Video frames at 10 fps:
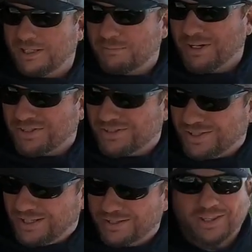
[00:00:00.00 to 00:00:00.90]
as much
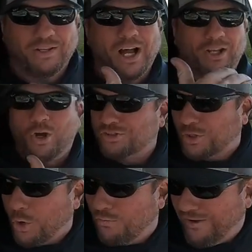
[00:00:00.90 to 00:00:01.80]
as it, I
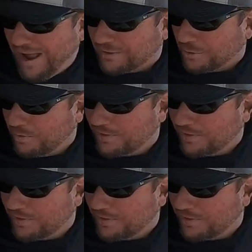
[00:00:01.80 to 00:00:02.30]
lost cool factor